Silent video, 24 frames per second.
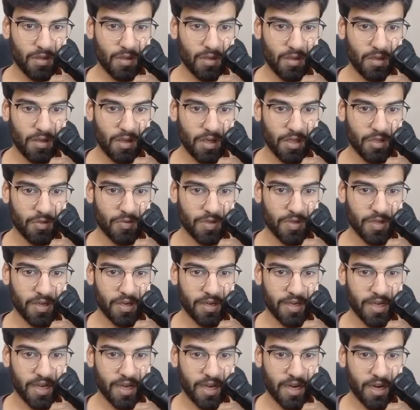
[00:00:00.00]
it's
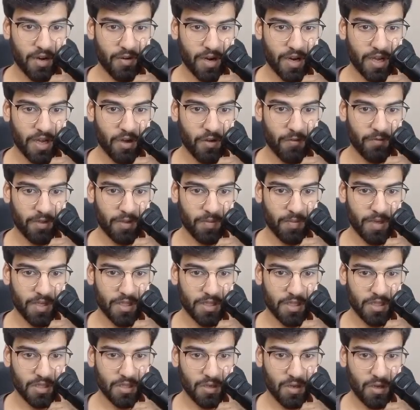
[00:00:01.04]
returning an array of the
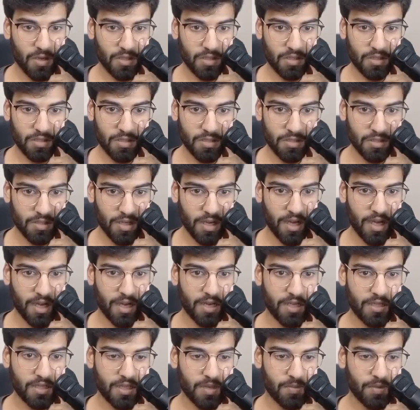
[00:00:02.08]
busy slots
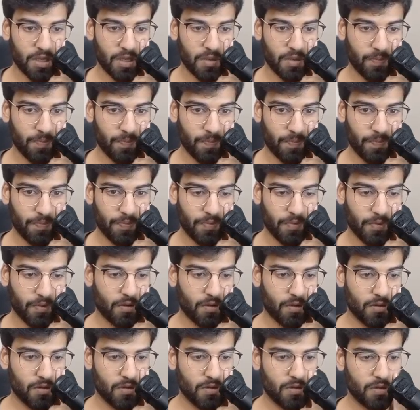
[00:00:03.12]
and it's empty.
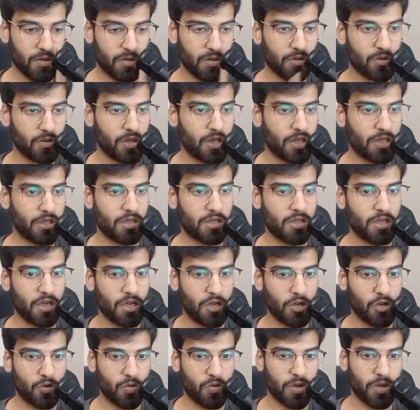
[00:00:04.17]
So let's just
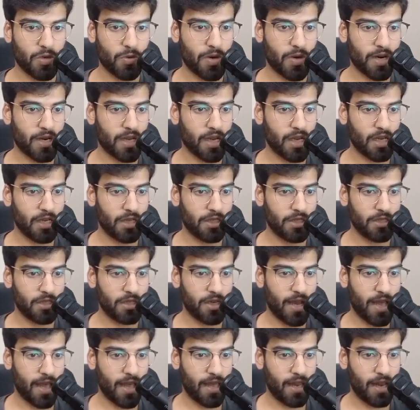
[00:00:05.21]
head over to our calendar
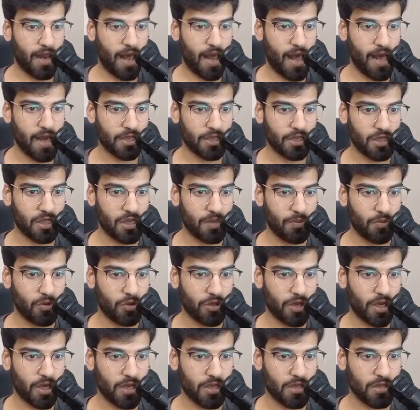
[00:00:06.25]
and actually
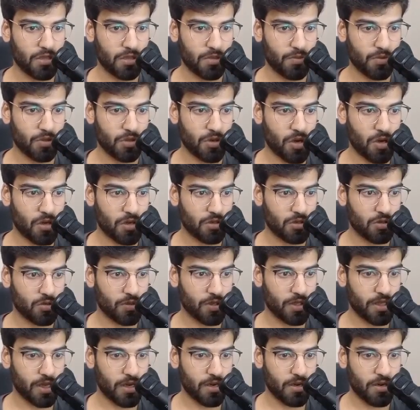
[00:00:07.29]
put in some slots over
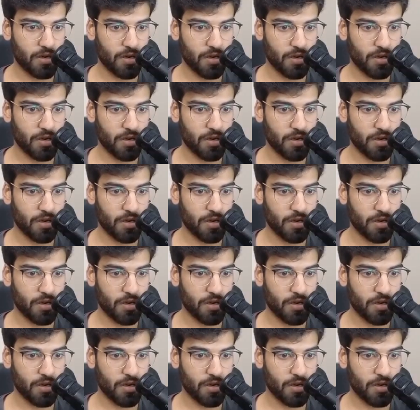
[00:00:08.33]
there.